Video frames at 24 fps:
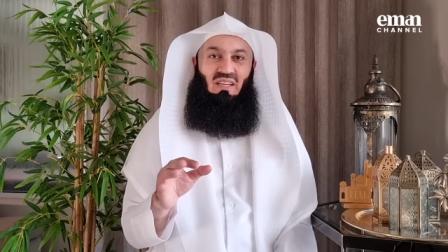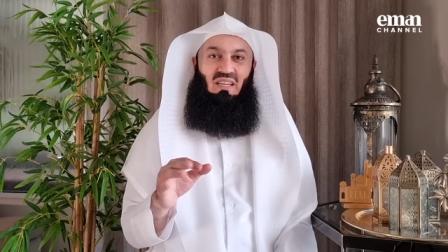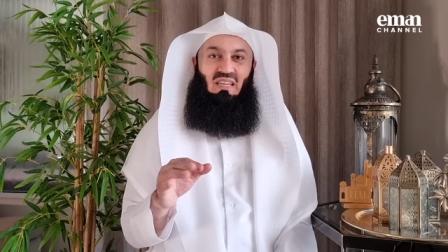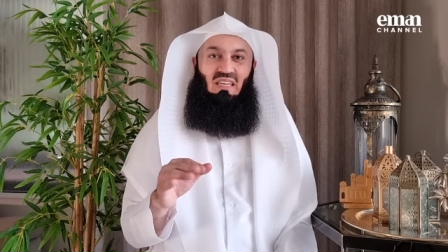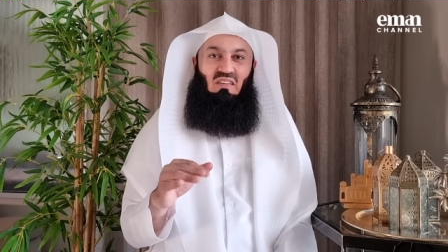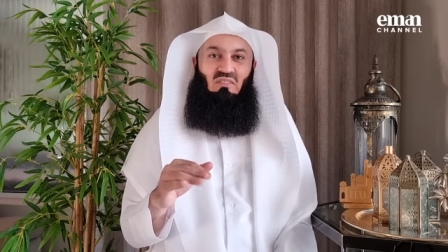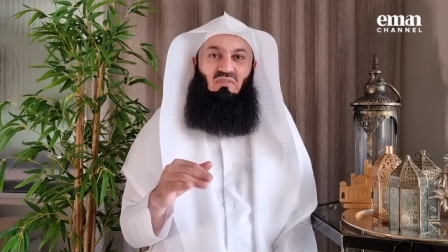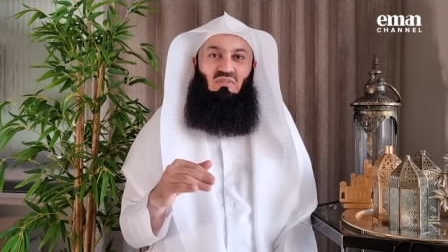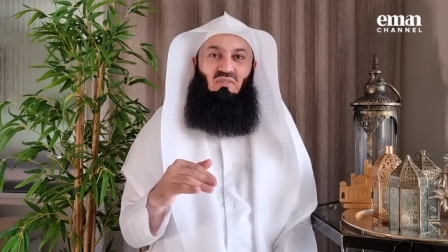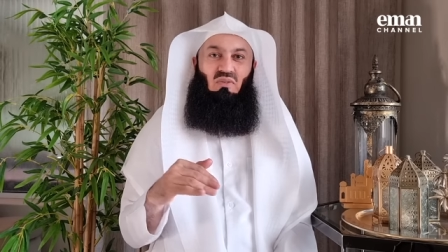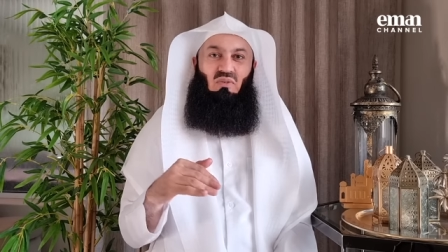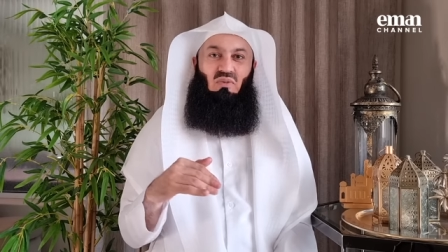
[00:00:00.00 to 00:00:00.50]

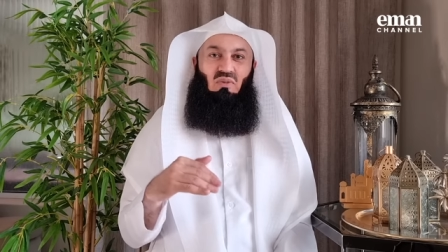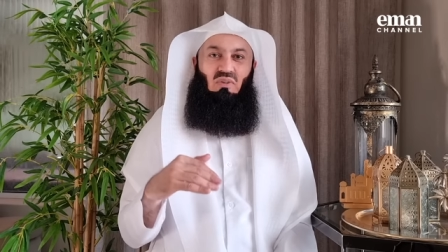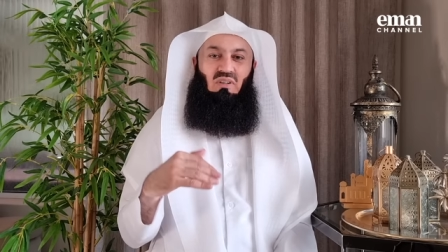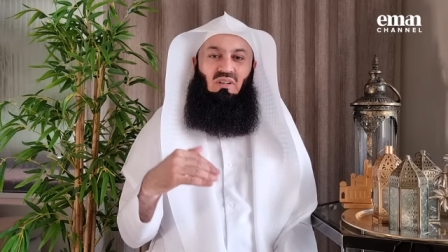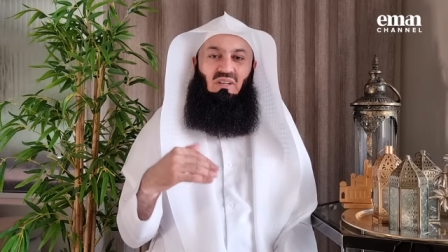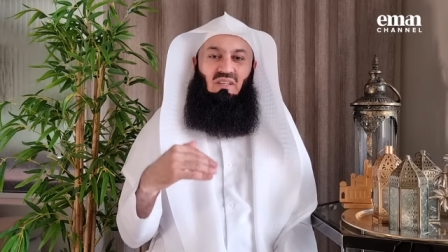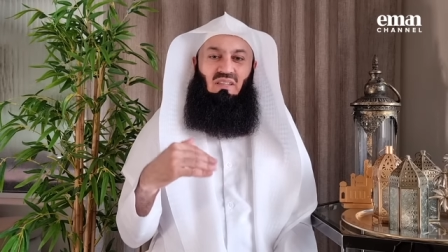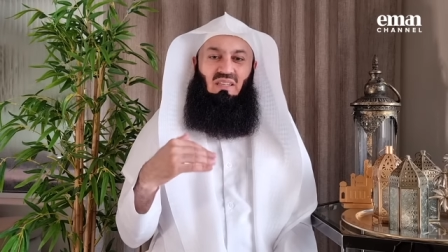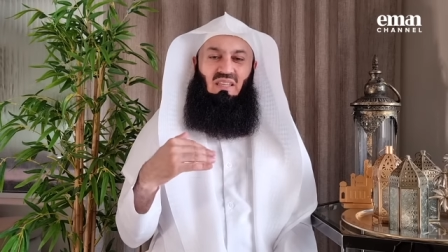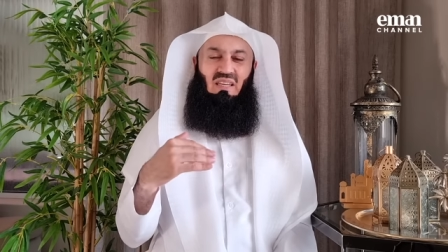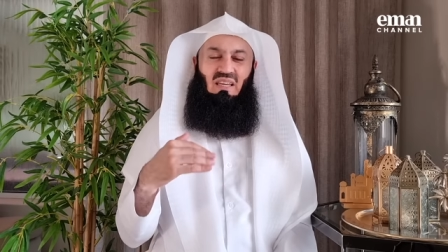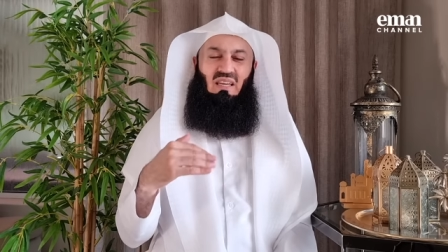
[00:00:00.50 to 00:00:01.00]
If you're
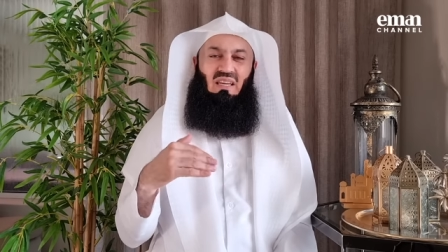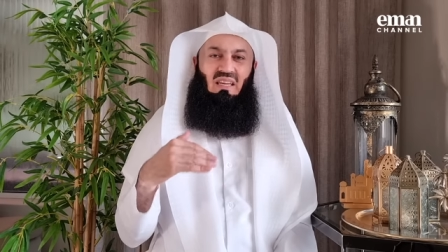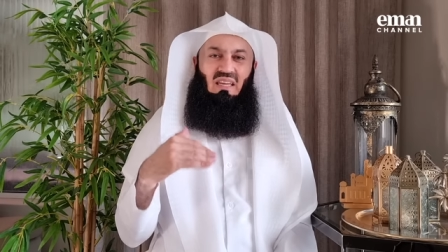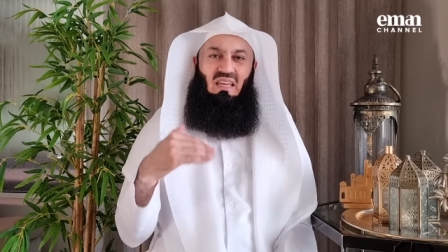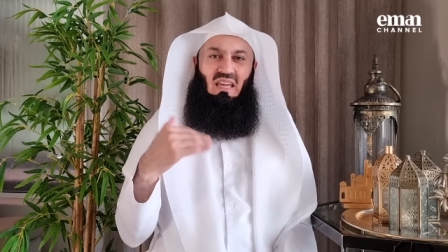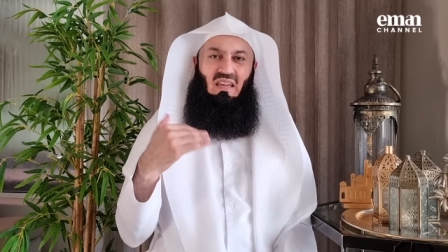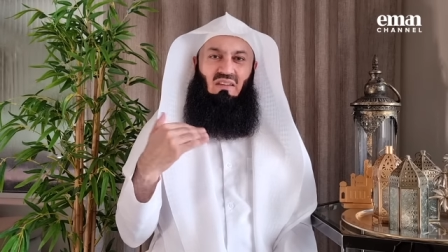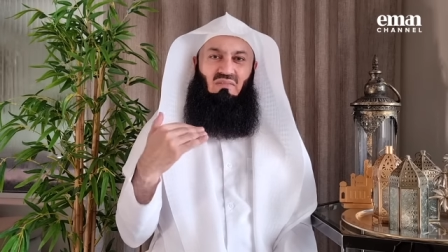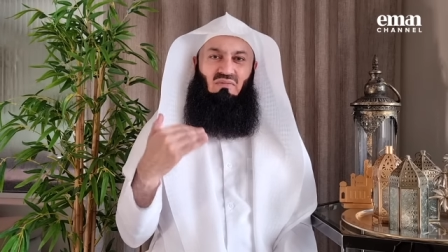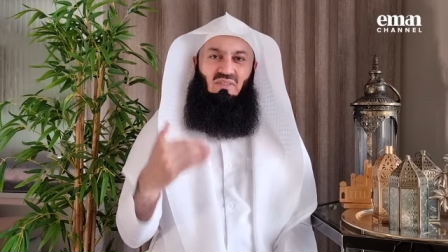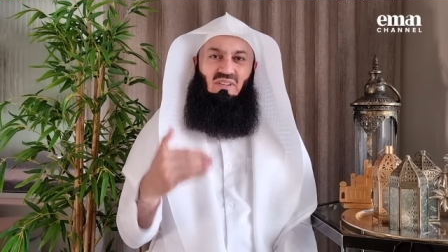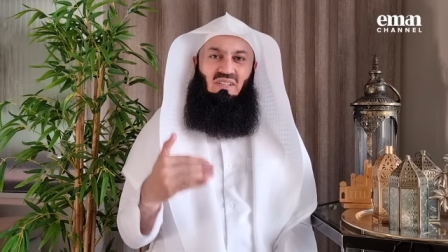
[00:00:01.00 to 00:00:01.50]
there
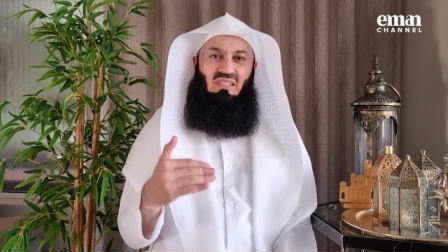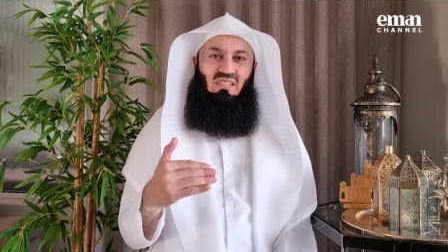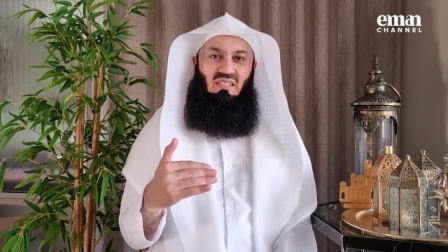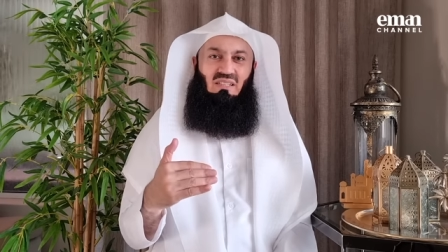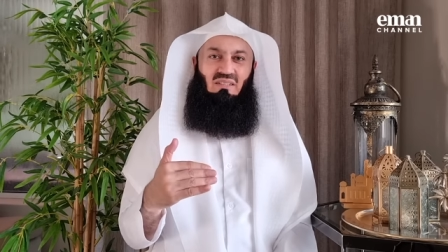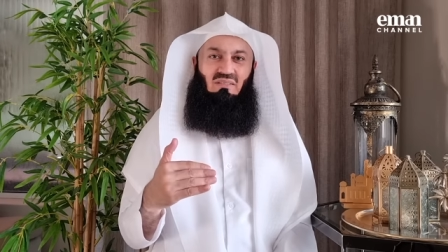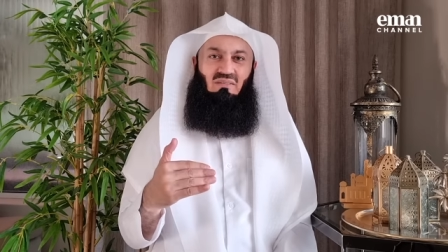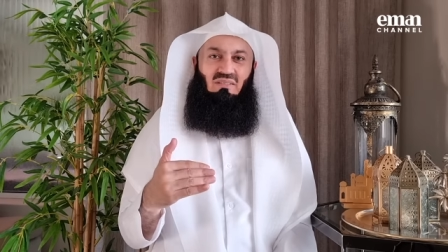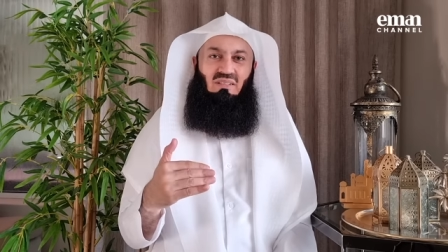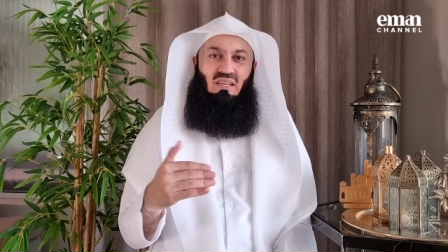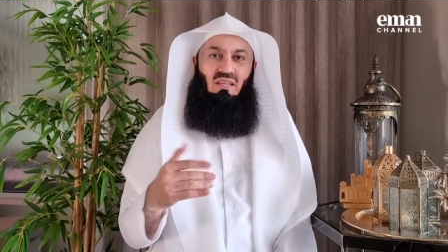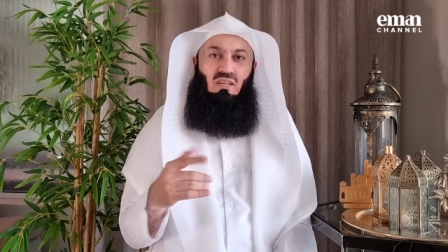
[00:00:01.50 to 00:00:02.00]
every
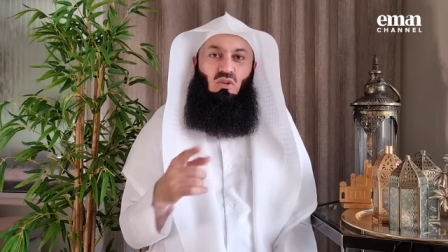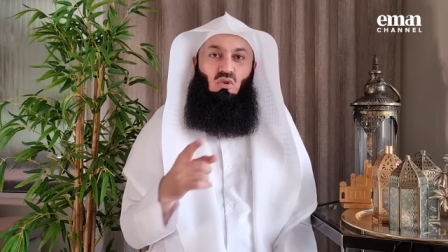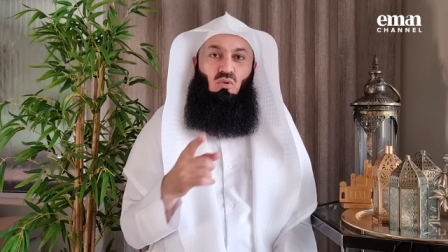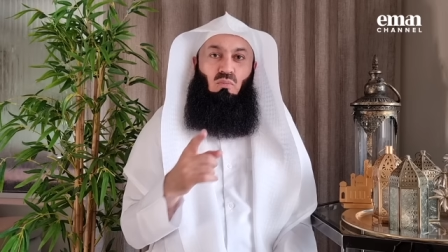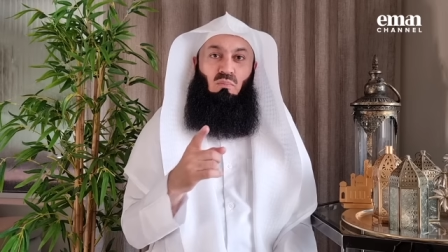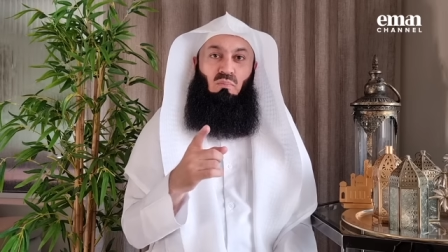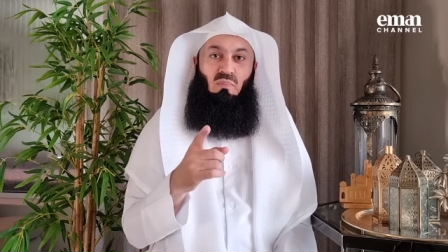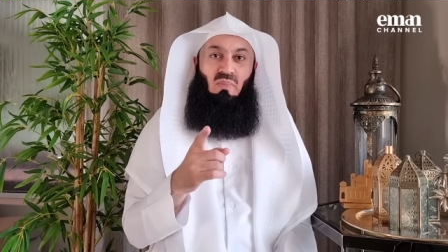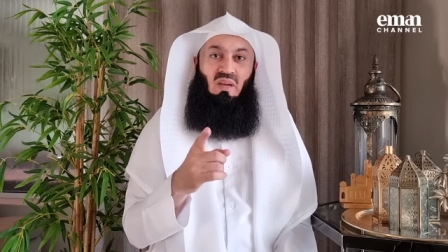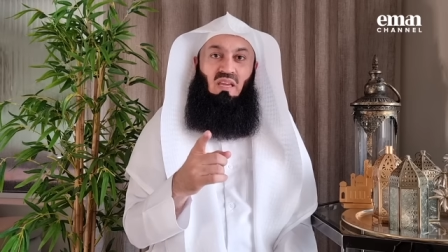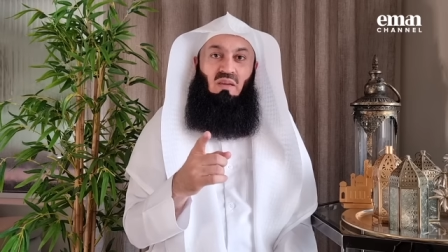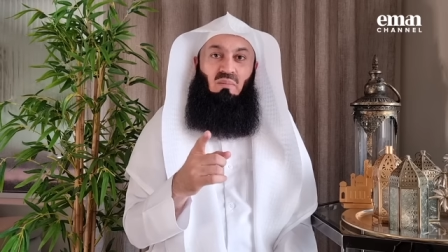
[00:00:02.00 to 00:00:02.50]
single day, you
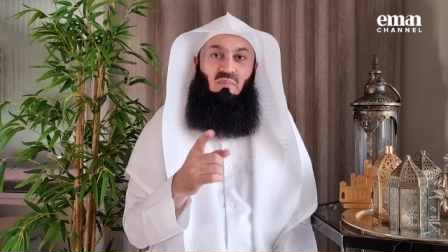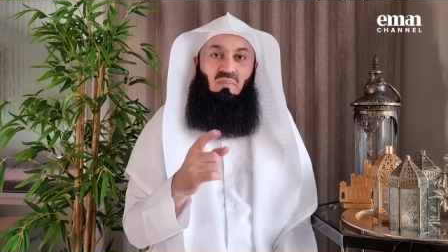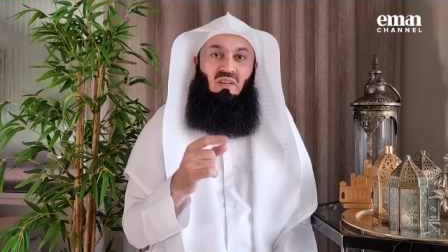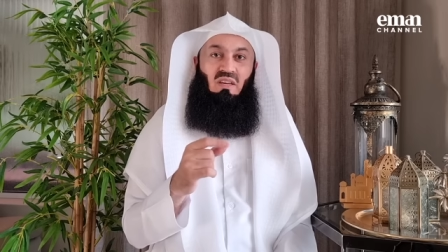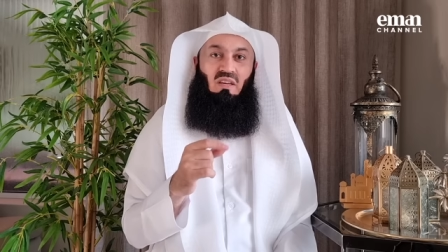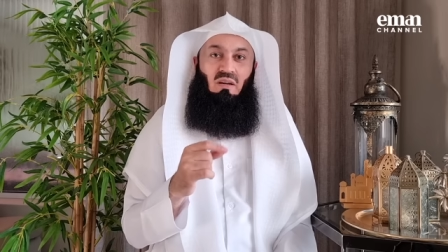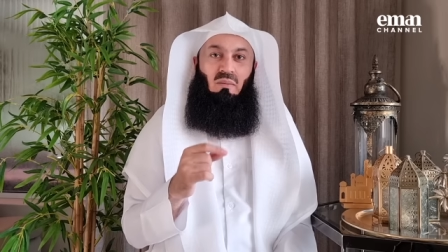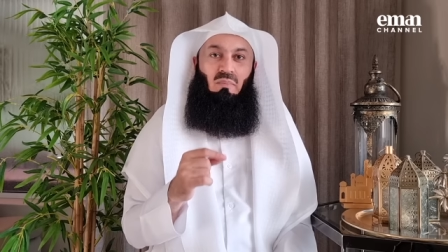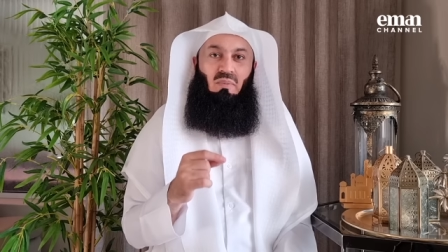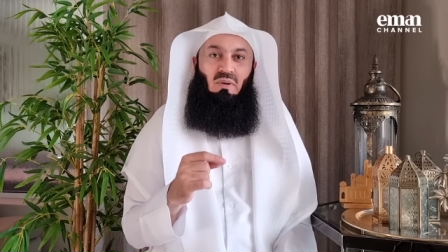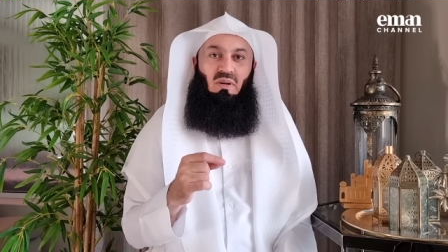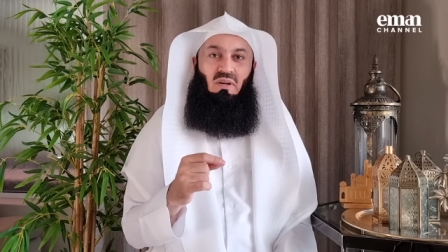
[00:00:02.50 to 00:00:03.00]
may be
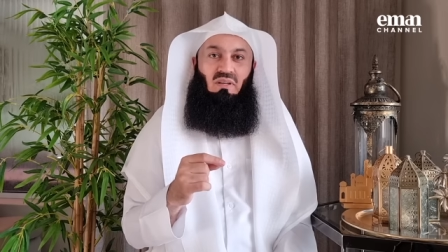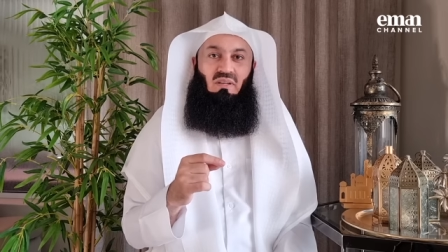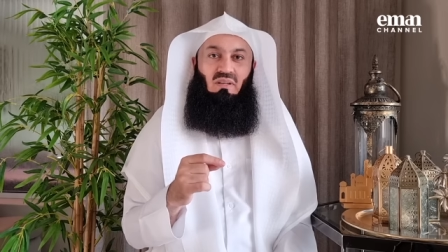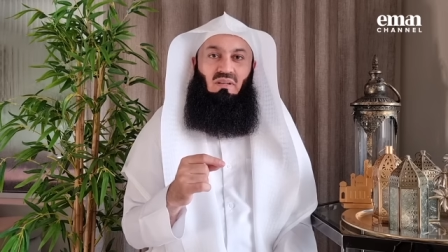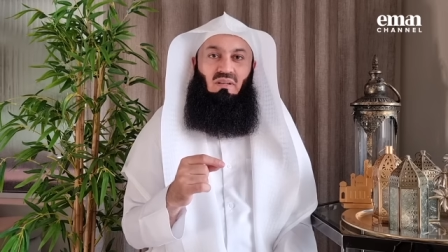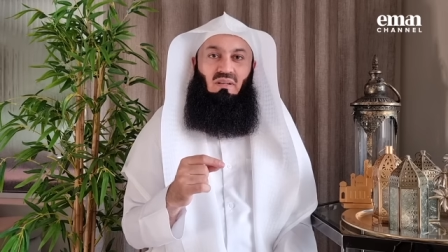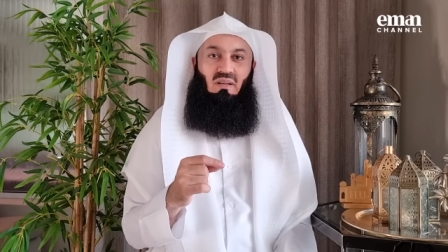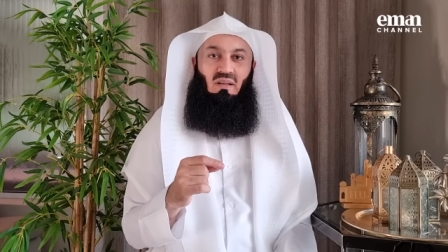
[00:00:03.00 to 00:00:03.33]
a burden.